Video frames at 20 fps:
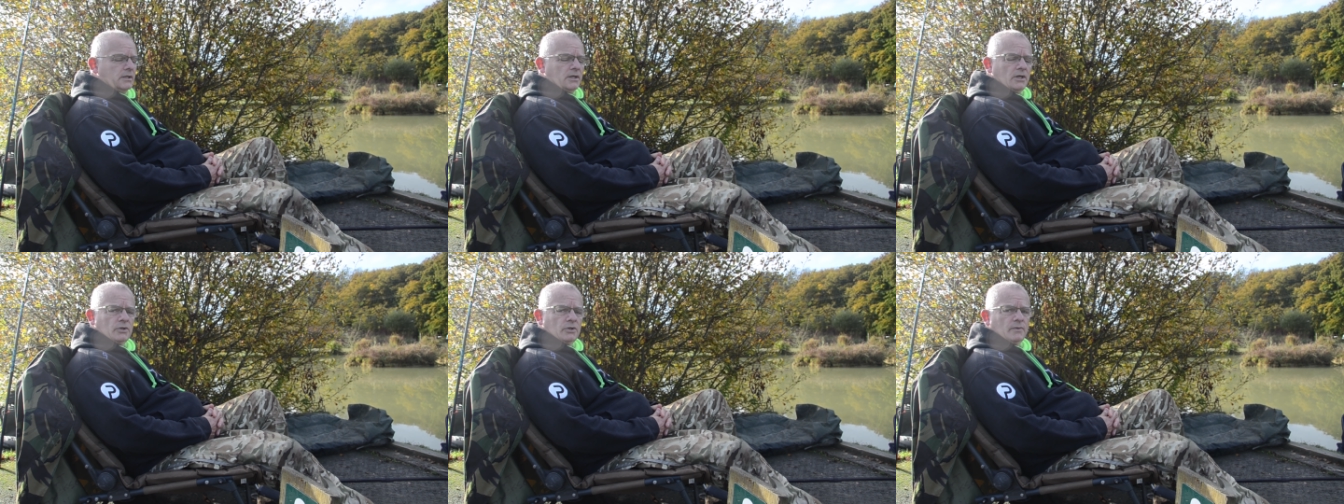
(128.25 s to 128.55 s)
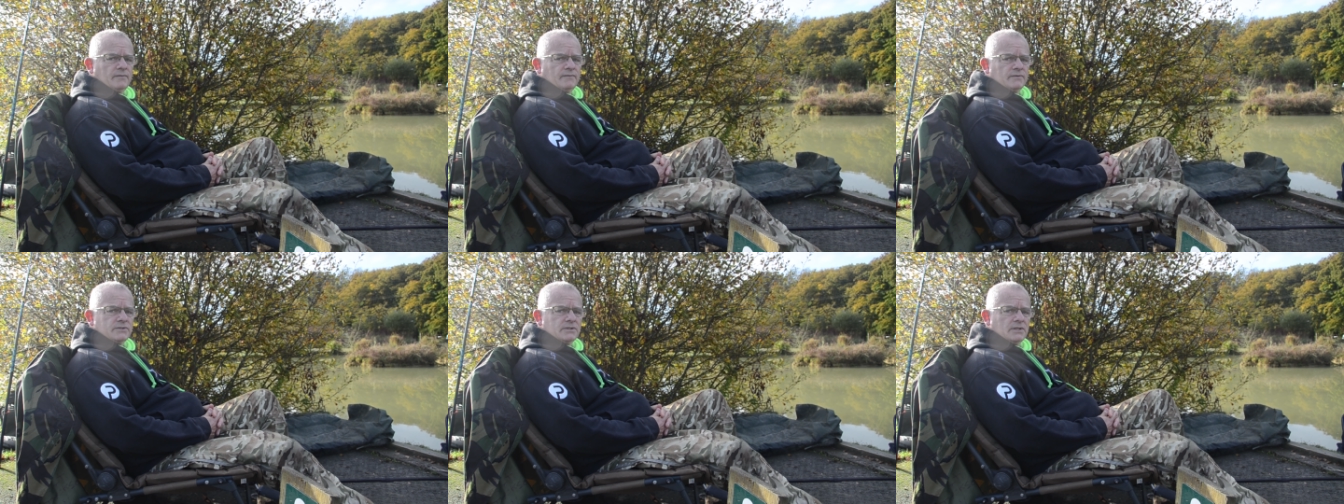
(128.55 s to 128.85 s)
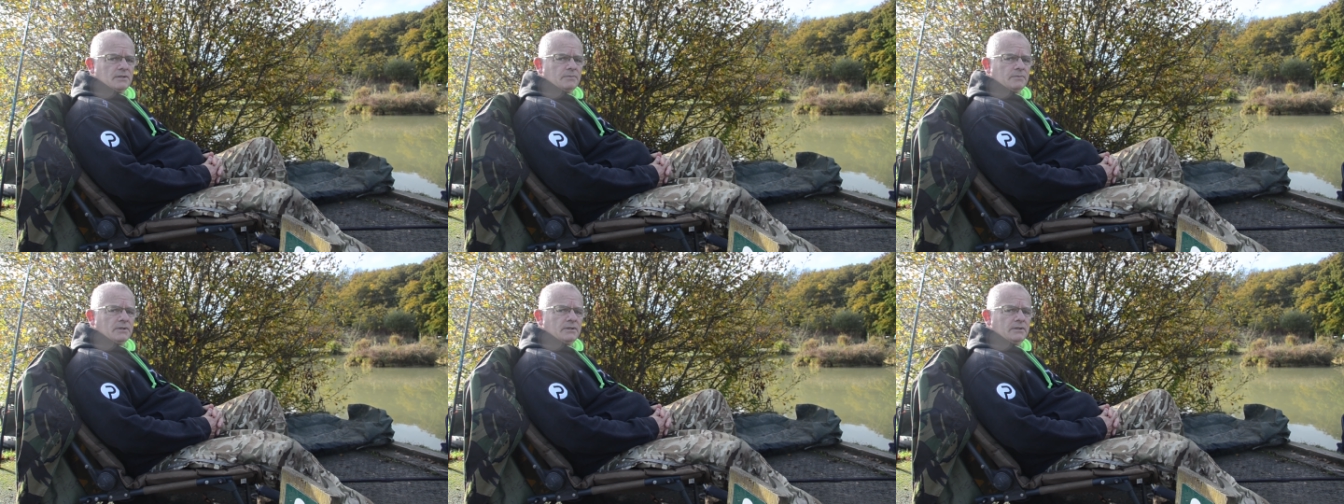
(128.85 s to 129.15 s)
a quiver
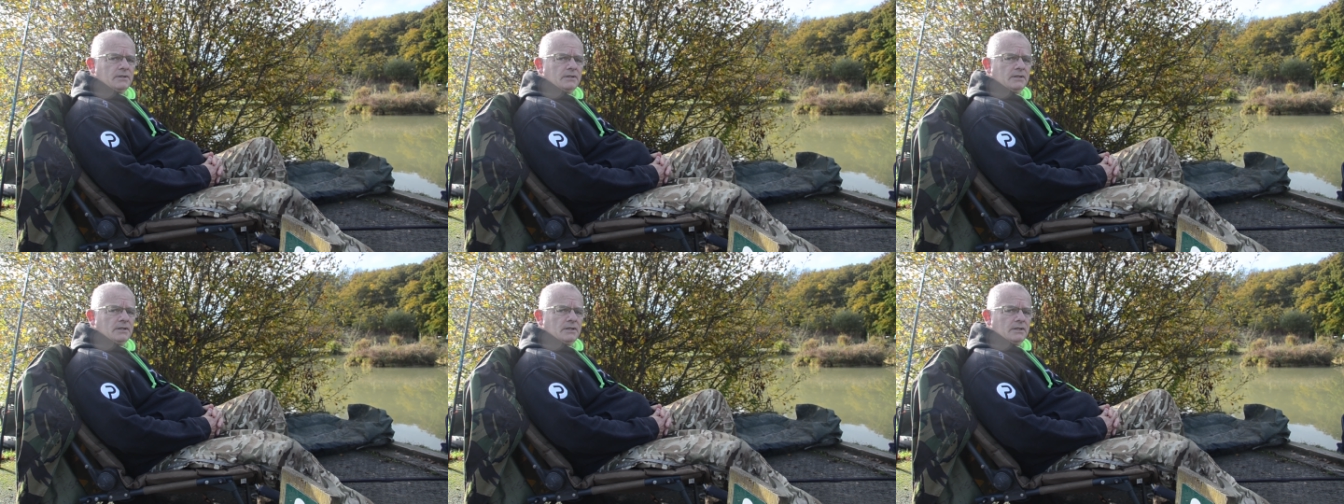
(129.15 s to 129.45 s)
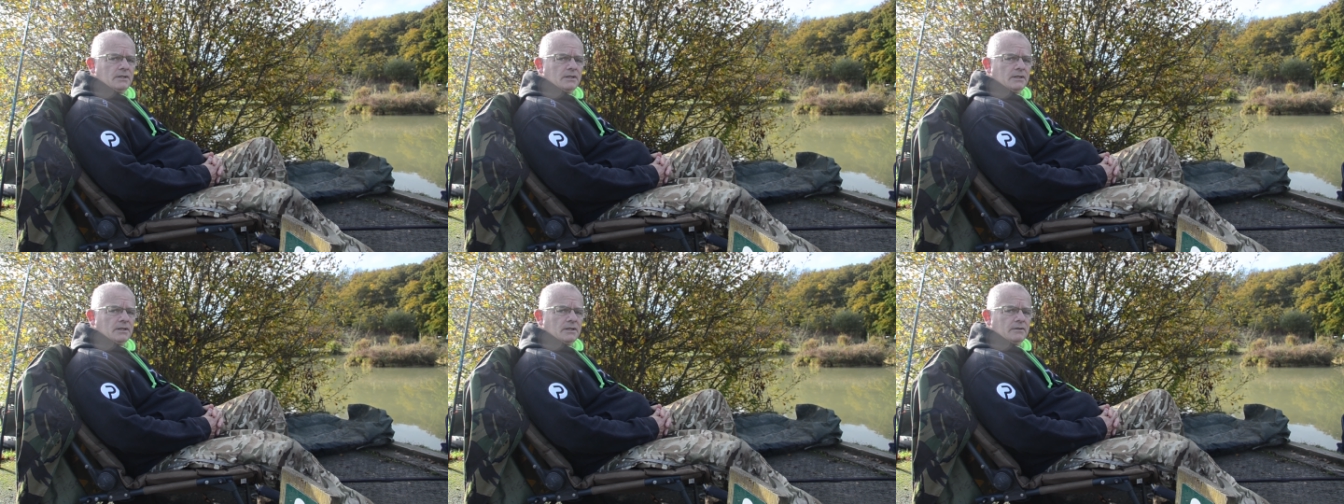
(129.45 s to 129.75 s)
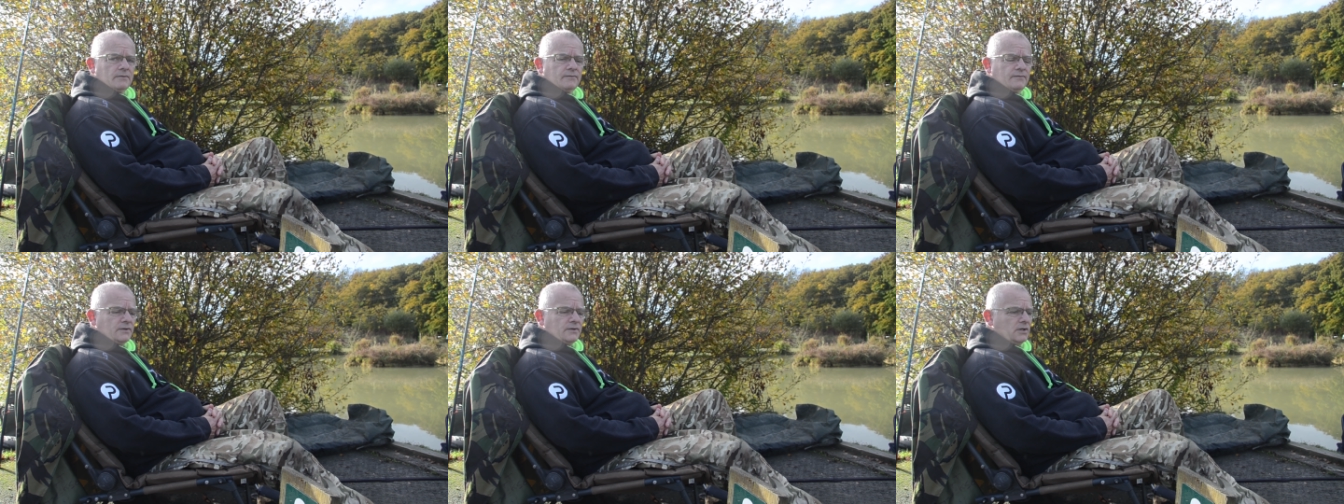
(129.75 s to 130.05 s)
tip
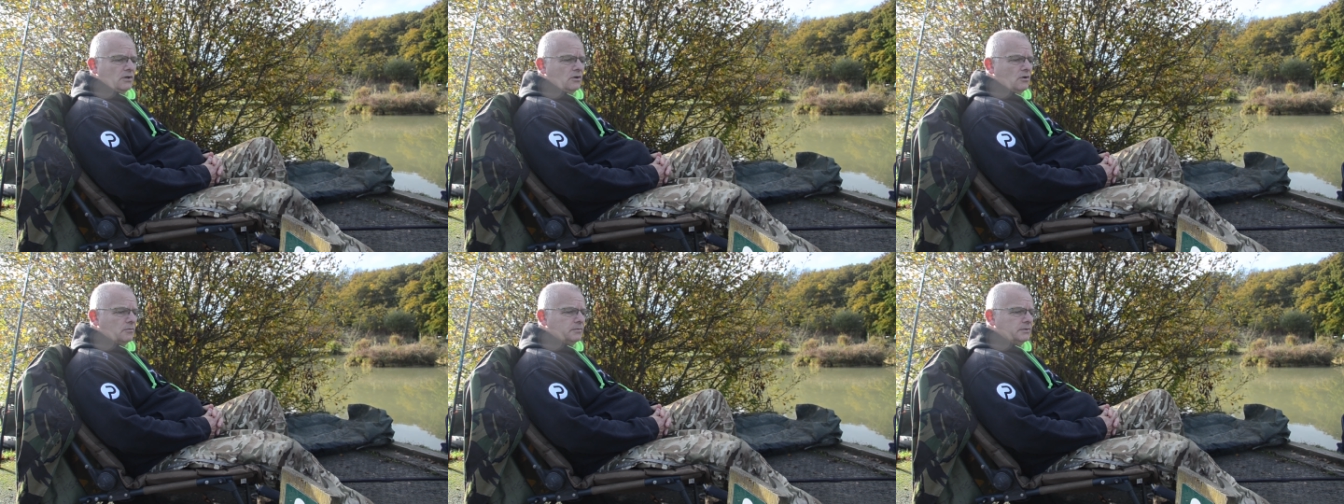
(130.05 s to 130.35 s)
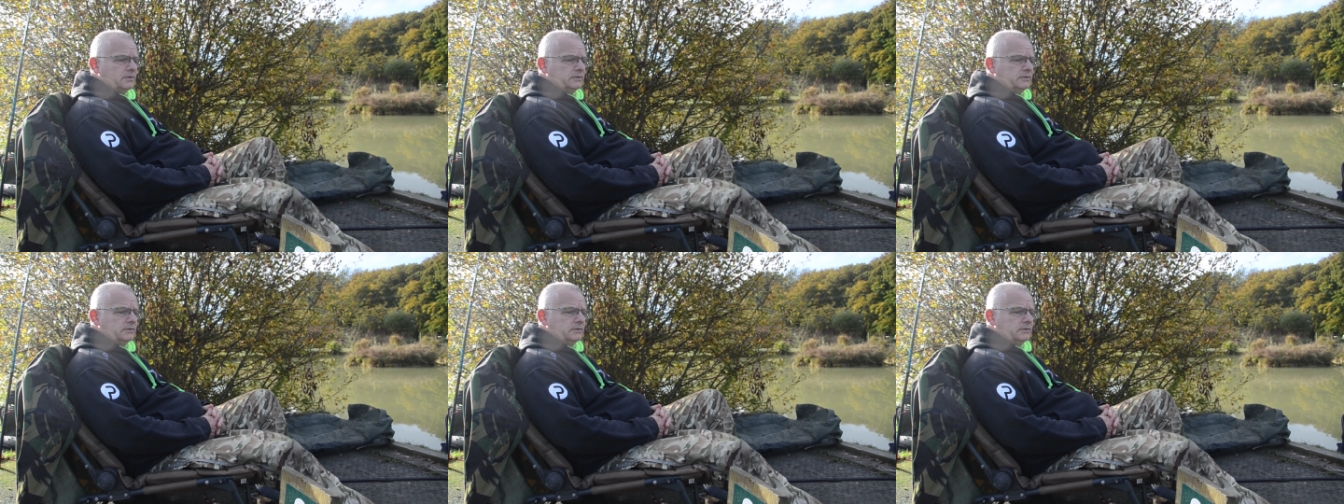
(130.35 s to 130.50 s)
for carp.